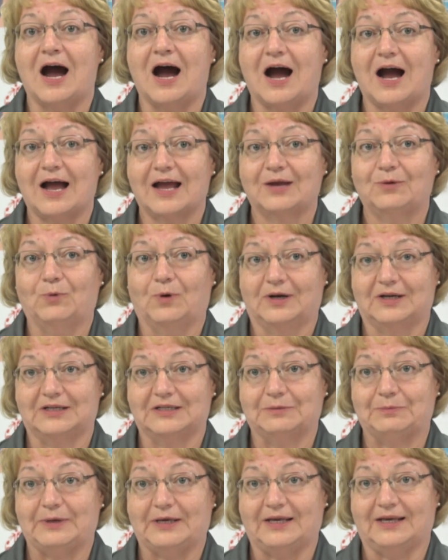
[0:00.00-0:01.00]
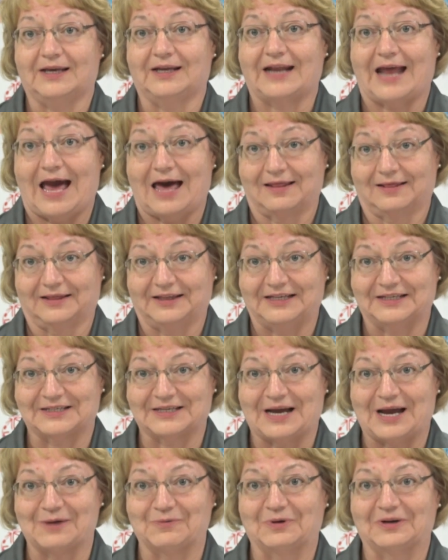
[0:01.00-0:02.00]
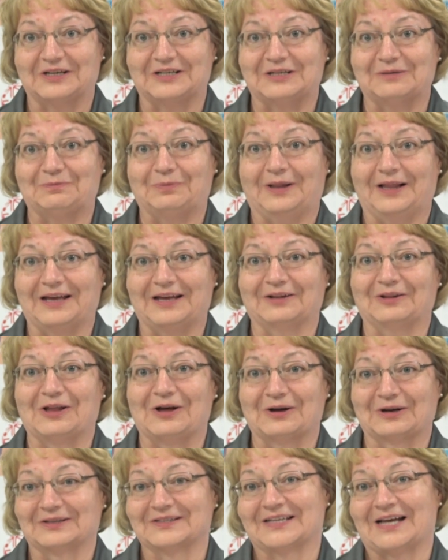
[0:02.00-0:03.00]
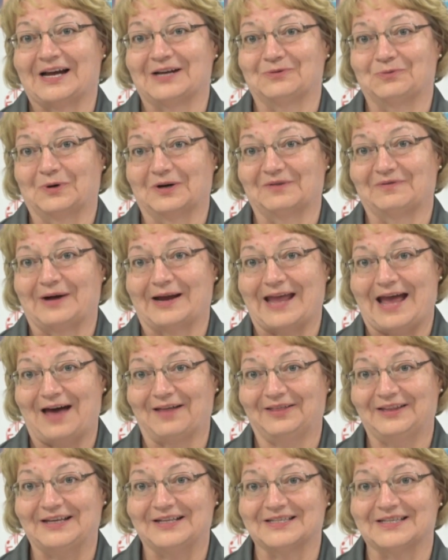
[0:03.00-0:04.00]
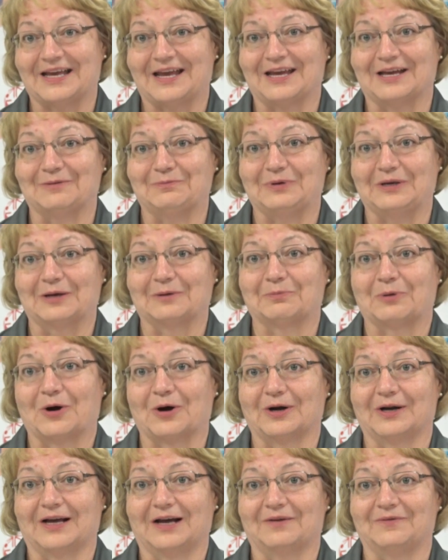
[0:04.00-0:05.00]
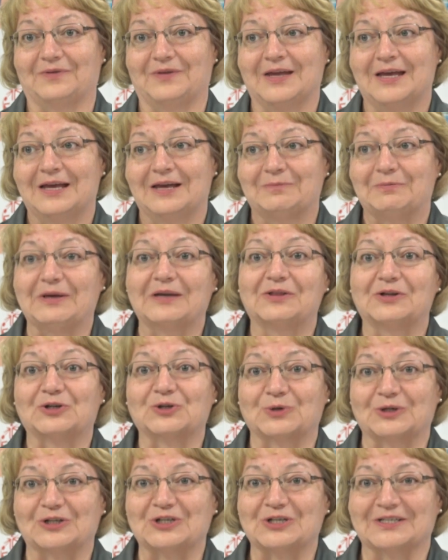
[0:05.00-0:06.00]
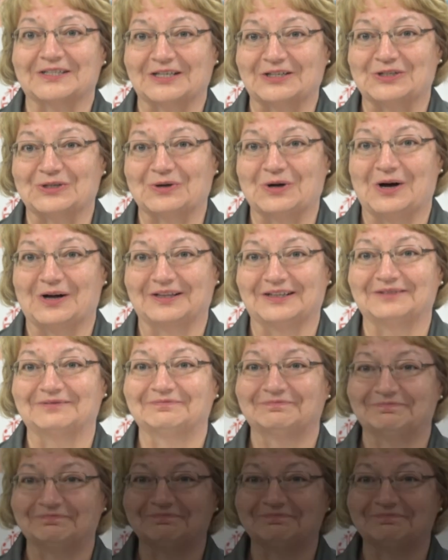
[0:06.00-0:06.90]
I wanted to be an athlete. I wanted to play alongside one of my athletes and be a part of, be in the trenches, as you call it,